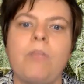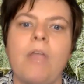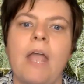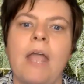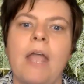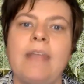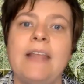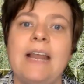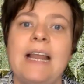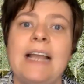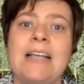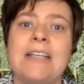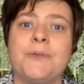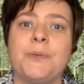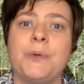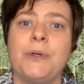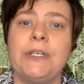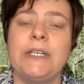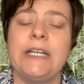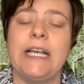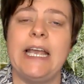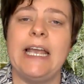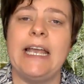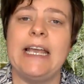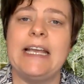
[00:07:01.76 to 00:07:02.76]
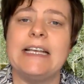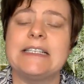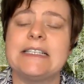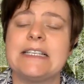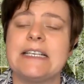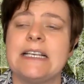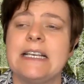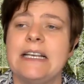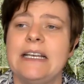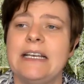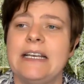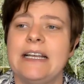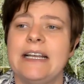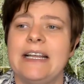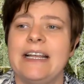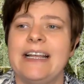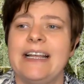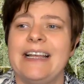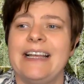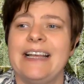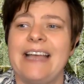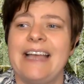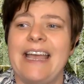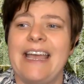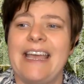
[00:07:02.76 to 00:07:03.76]
And the last one is
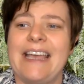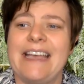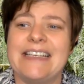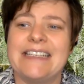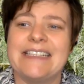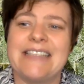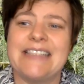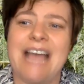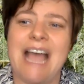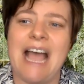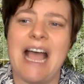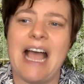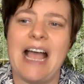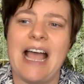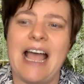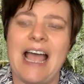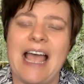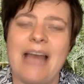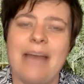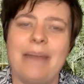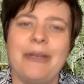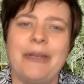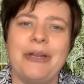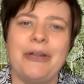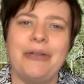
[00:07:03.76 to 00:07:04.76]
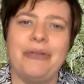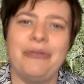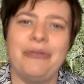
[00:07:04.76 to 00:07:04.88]
that element